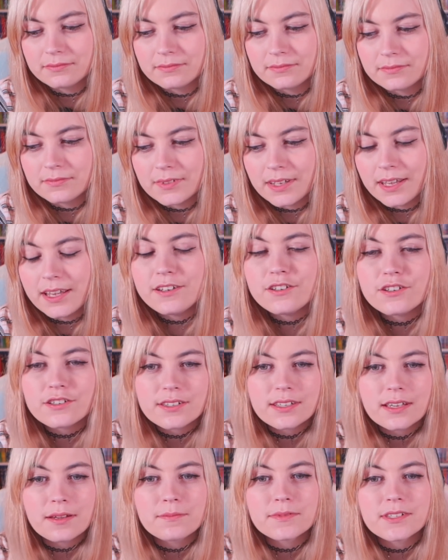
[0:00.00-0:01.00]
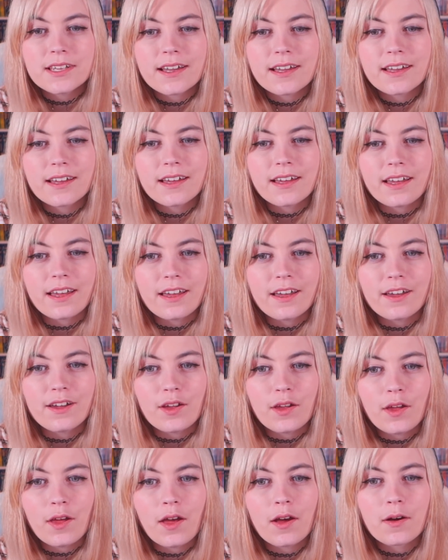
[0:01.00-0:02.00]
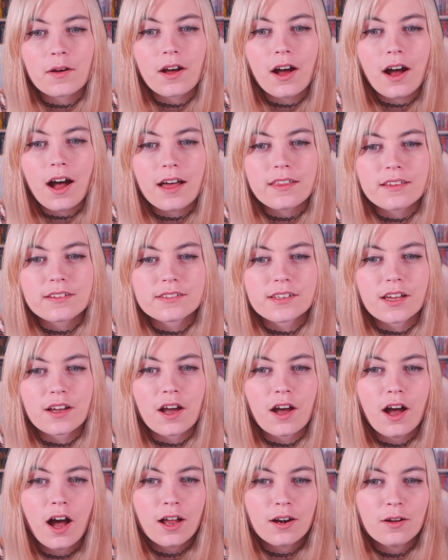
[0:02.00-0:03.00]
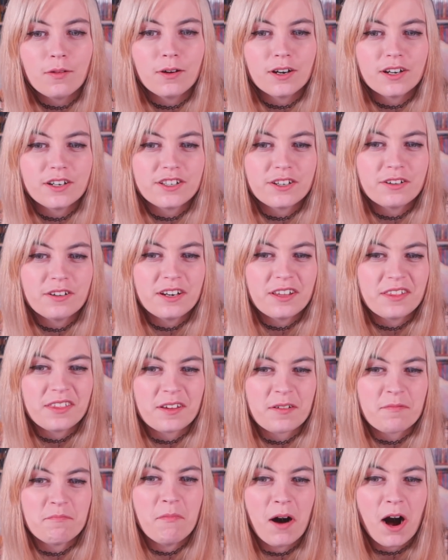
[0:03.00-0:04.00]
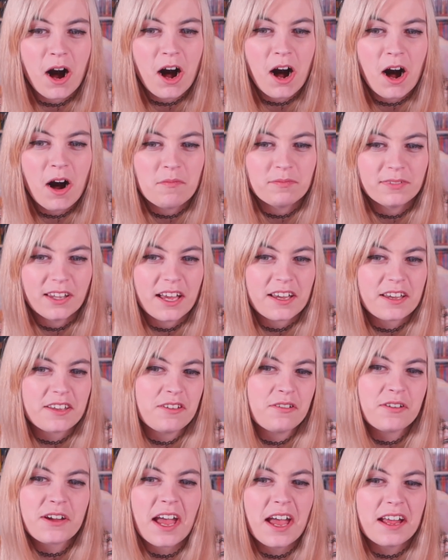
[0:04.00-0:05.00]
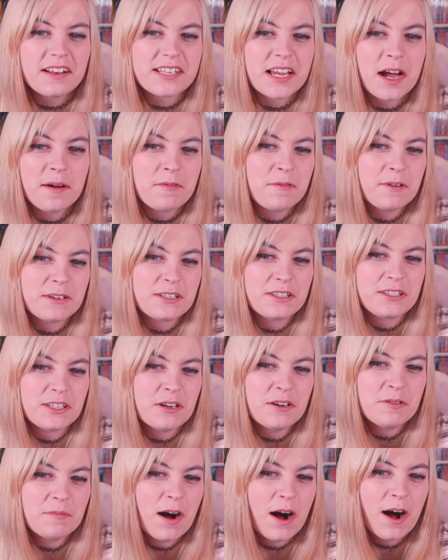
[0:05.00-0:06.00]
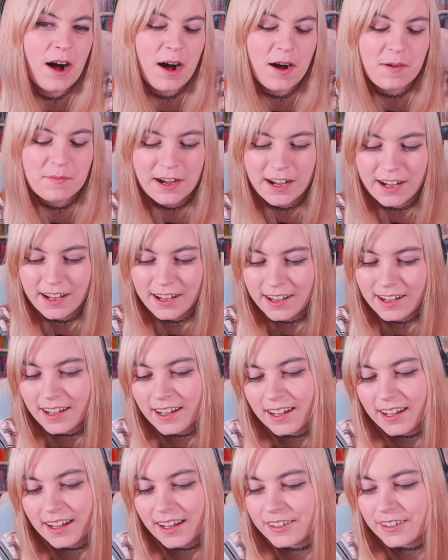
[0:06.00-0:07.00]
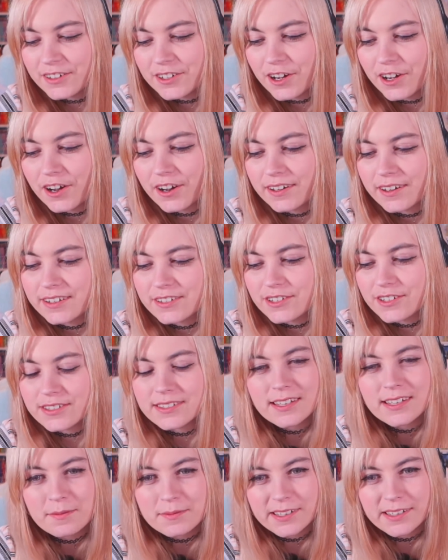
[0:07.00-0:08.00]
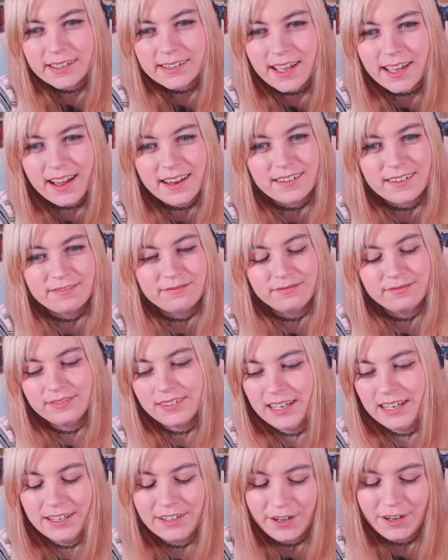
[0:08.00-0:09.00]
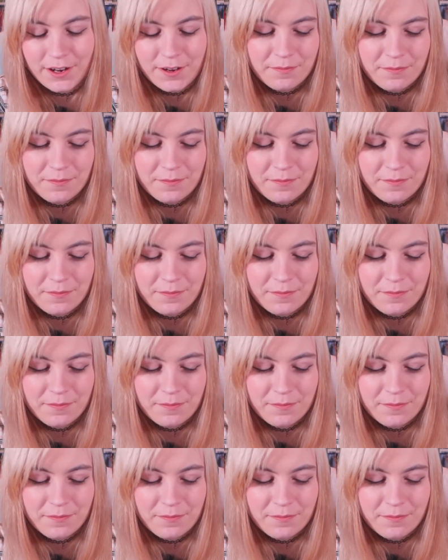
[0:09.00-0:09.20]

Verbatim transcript: he just seems like a, a, a guy that's like, I don't want to do anything, mom. Like, you can't tell me what to do, mom. I don't know. He just seems like that. I don't know.